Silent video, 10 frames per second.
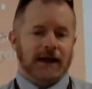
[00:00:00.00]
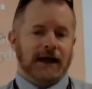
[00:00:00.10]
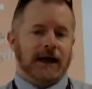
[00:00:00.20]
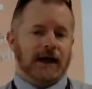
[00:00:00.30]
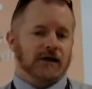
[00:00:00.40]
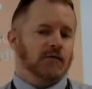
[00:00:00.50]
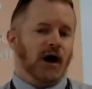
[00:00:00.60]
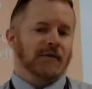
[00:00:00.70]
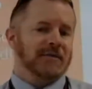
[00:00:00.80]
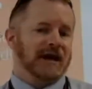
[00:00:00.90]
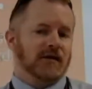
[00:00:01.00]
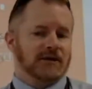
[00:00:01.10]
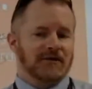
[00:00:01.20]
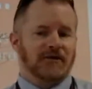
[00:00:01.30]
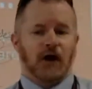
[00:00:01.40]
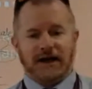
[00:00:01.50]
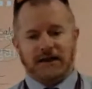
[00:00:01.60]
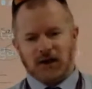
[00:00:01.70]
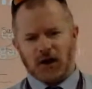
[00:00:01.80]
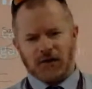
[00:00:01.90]
You might be able to find
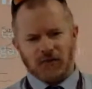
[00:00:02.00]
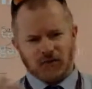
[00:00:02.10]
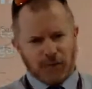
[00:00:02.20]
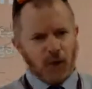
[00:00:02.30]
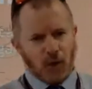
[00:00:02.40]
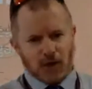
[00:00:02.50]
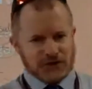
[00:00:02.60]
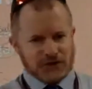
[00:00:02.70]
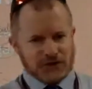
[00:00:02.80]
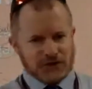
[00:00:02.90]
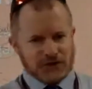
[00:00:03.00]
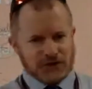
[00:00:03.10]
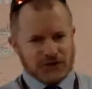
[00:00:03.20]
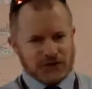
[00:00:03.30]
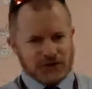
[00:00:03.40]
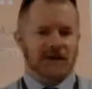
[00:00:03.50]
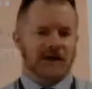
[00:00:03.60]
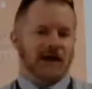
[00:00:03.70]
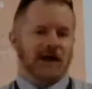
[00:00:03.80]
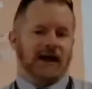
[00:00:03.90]
like reports on the business
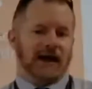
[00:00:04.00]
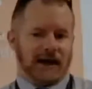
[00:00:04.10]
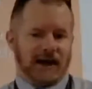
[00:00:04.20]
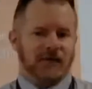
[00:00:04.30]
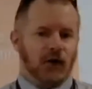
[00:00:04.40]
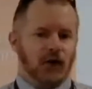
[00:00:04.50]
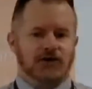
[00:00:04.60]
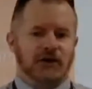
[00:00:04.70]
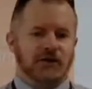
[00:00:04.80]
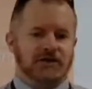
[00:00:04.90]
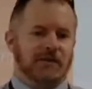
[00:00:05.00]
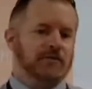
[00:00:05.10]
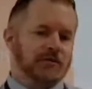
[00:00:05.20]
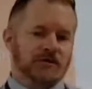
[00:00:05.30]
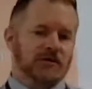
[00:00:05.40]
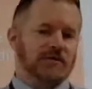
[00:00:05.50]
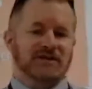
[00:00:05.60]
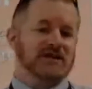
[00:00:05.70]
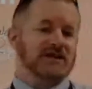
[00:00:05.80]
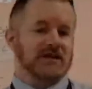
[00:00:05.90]
and have a look. So sometimes on the
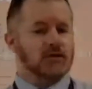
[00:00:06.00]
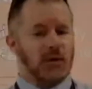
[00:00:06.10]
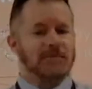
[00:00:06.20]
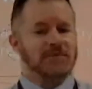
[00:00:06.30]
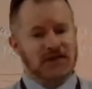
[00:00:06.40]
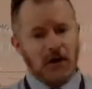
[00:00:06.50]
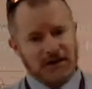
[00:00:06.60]
business's websites